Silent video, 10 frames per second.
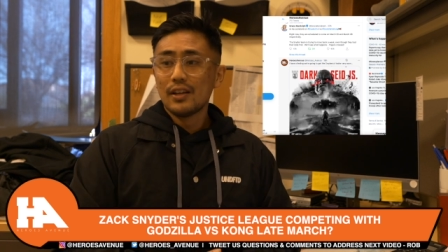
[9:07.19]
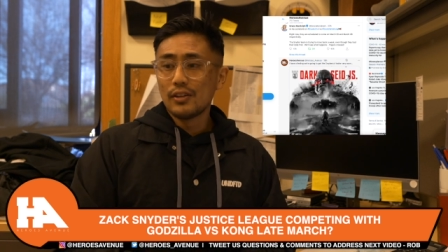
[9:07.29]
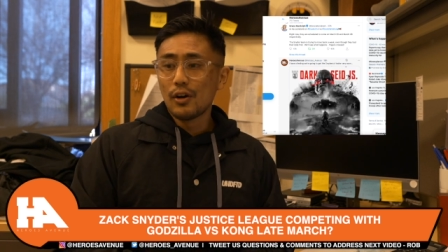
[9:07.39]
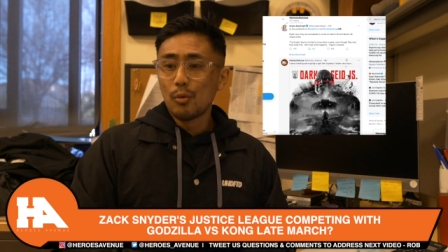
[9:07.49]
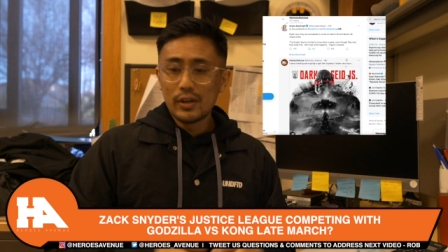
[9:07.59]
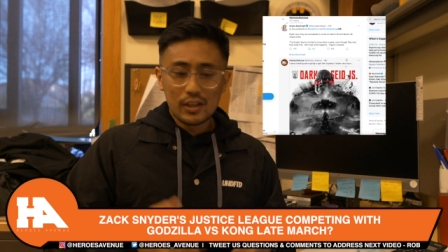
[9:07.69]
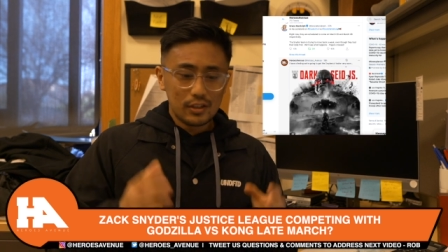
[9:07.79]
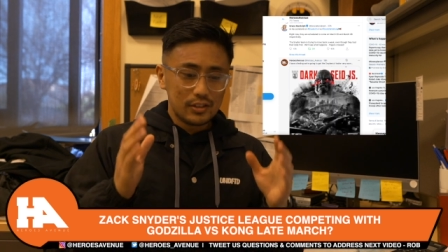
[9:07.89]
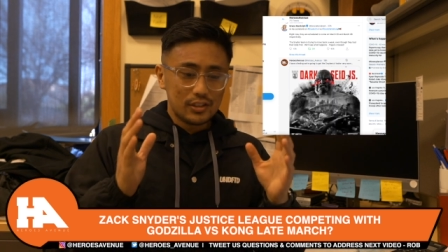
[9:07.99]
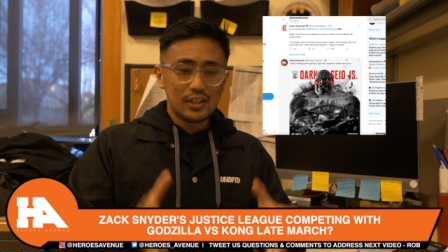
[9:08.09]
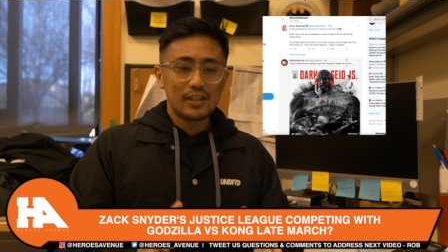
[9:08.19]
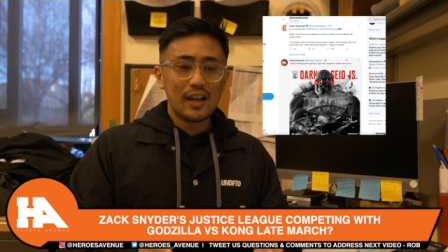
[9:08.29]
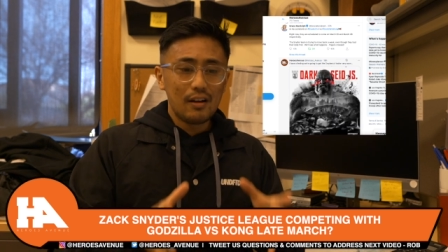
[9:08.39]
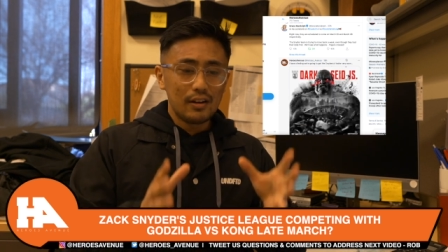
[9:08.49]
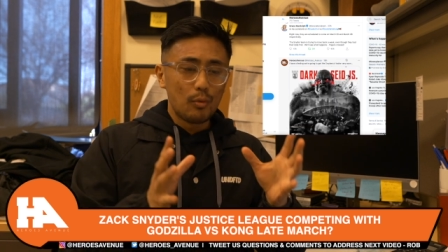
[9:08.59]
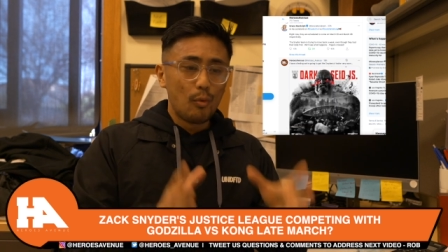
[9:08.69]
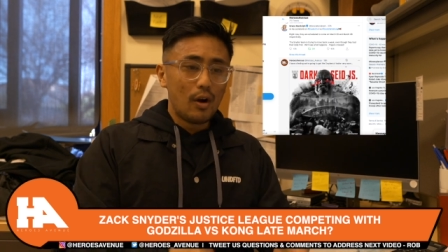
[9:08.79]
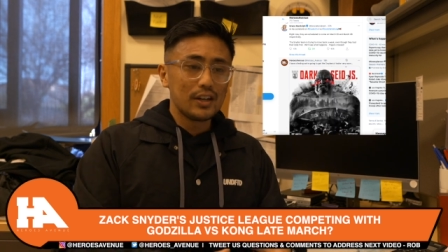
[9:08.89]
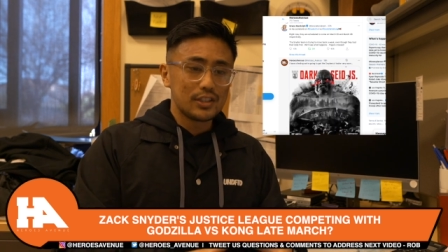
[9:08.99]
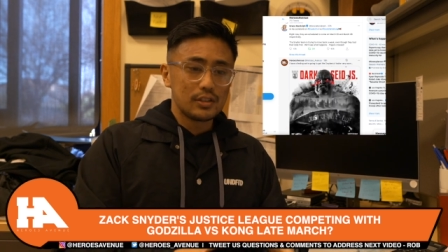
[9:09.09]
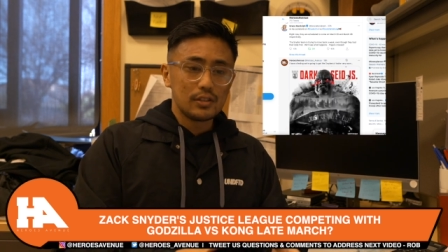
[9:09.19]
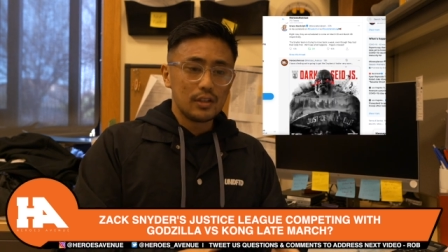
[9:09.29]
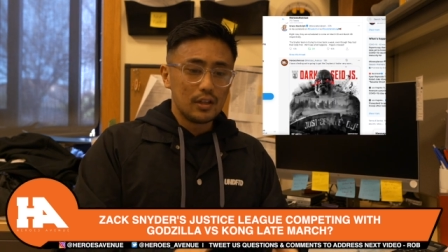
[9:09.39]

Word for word: You know, we could sit down and watch,